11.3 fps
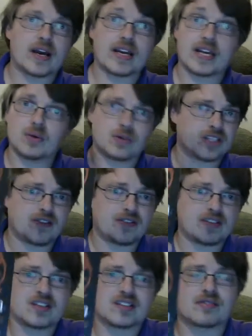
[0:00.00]
here, which definitely
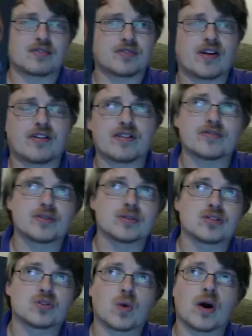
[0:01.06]
does have a fairy influence
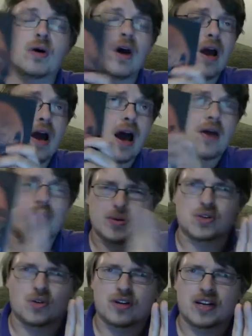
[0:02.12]
as well, though it's
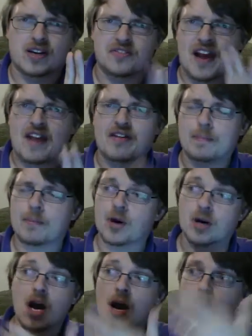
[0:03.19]
not really a fairy book.
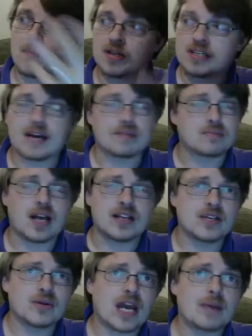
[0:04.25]
But yeah,
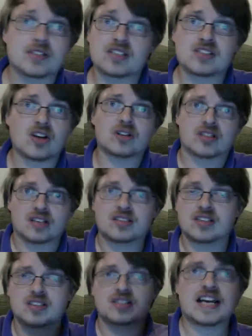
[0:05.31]
Neil Gaiman's Stardust
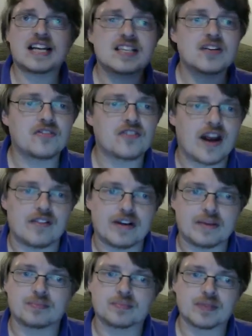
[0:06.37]
is set in fairy.
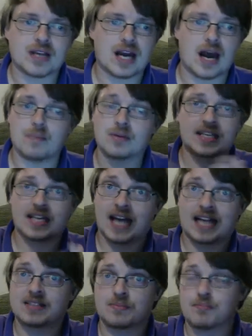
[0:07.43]

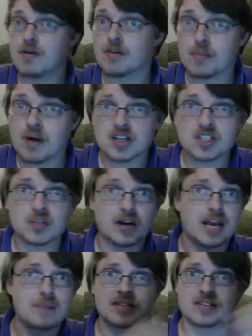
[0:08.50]
And Mirror Mask by
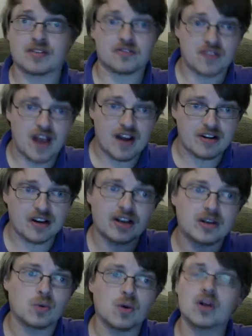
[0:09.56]
him is a fairy-like
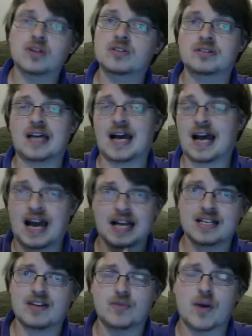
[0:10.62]
world. And
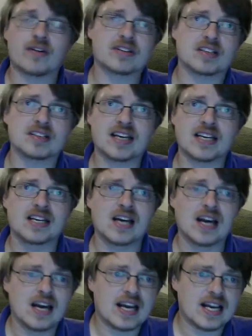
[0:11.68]
Neverwhere, as I say,
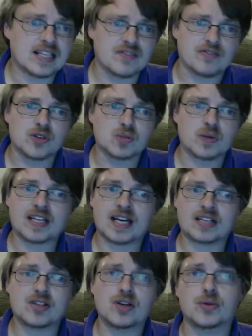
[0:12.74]
is influenced by that
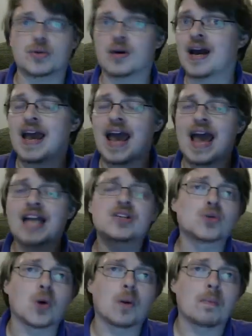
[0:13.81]
too.
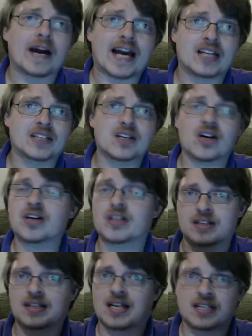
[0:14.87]
Elidor by Alan
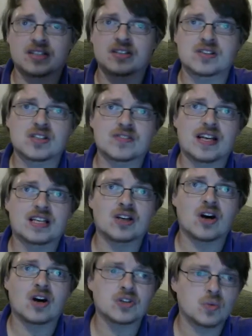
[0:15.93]
Garner and others of Alan
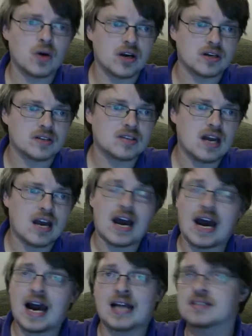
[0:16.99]
Garner's works.
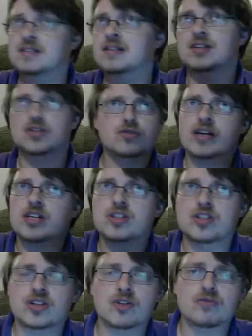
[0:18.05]
And Strange
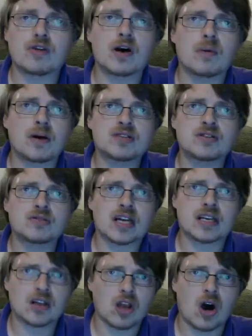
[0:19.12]
and Norel by Susanna
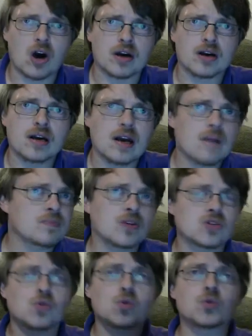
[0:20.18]
Clarke. Those
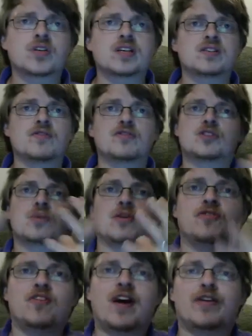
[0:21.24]
are all things influenced by
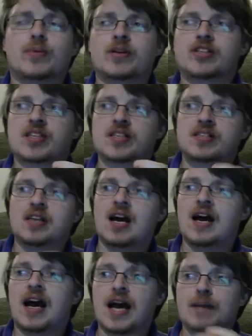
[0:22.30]
fairy, which is
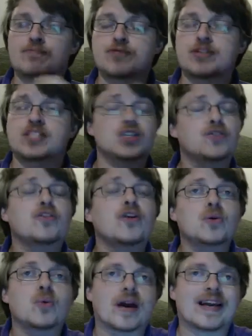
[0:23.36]
a British
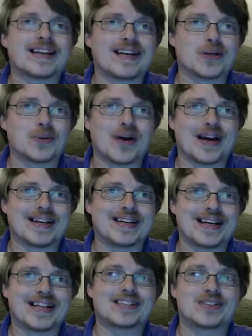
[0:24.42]
folkway in a way,
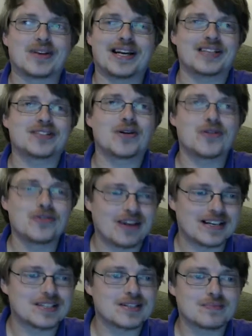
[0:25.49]
in its own right.